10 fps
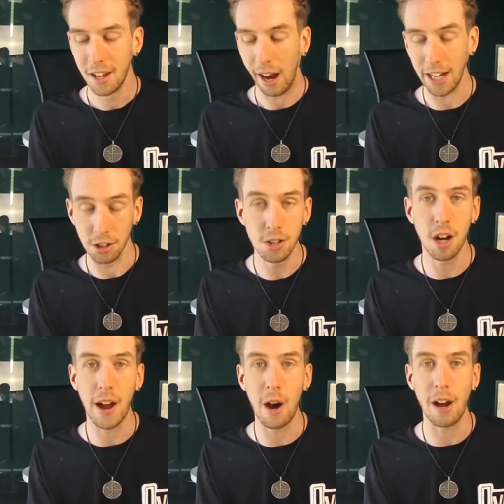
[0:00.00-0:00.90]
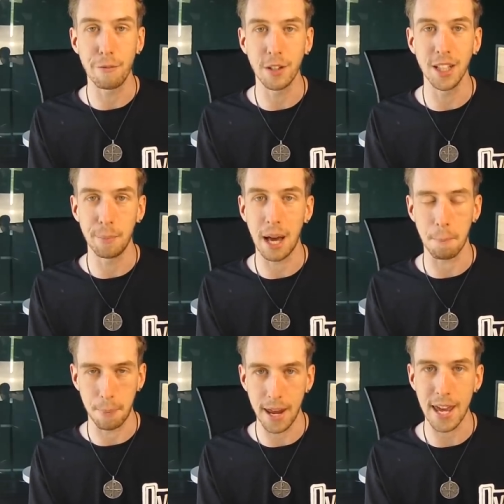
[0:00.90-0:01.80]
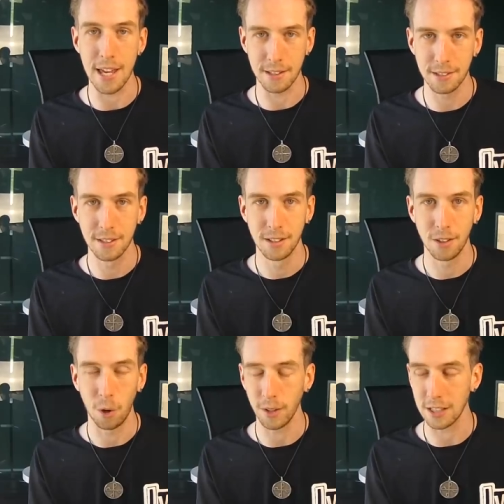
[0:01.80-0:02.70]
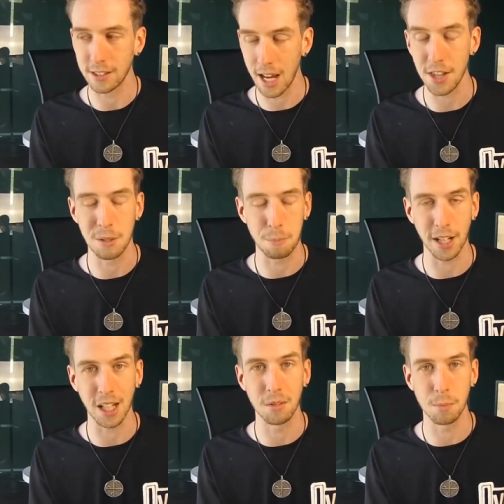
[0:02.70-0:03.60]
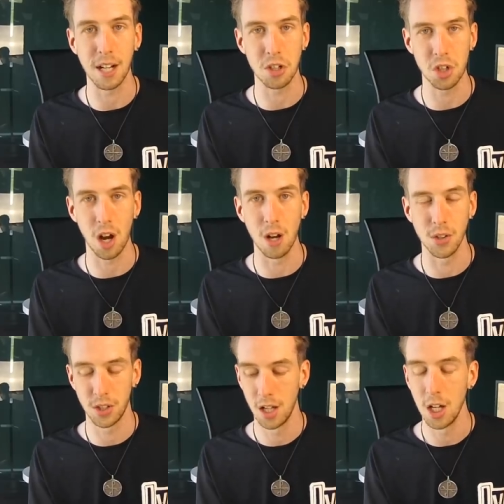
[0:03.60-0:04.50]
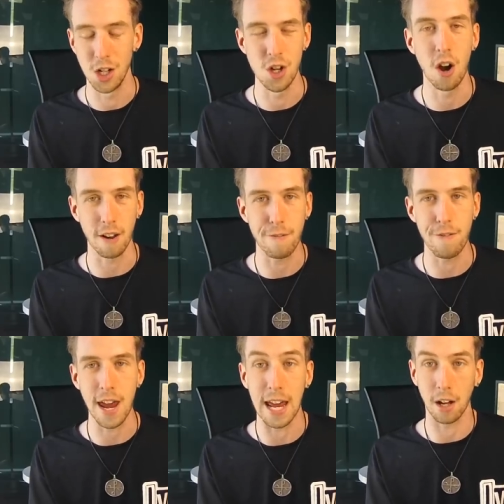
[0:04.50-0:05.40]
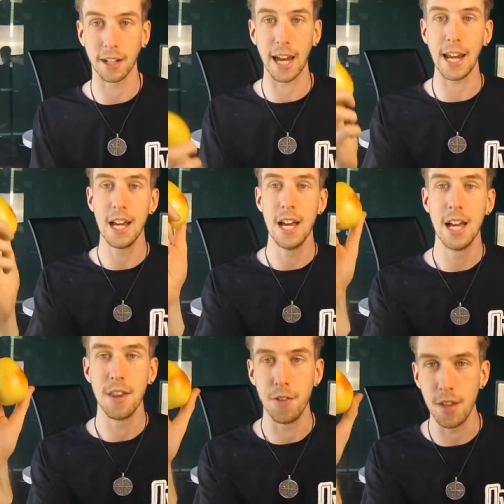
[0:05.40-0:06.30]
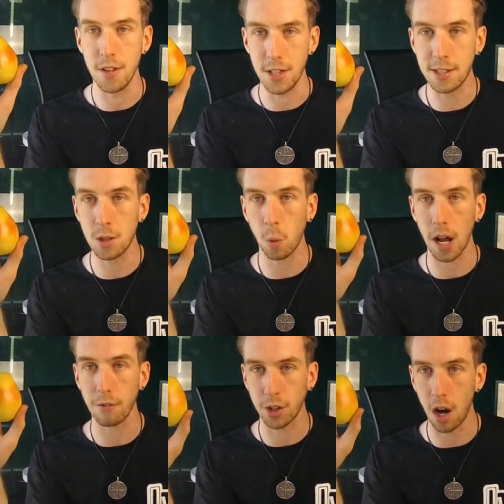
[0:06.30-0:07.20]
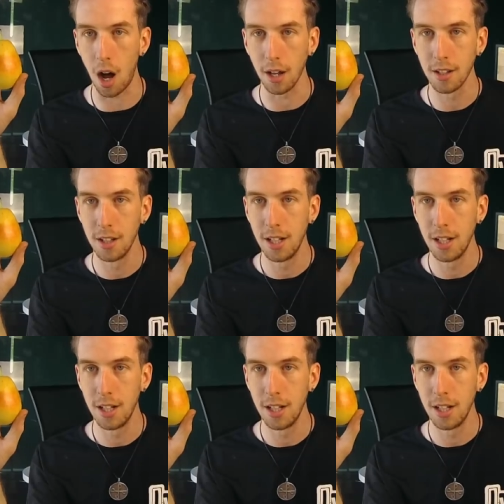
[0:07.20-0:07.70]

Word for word: And you know how I feel about pears. All these cunts bringing them to my shows. Not a fan, okay? This is what I've got.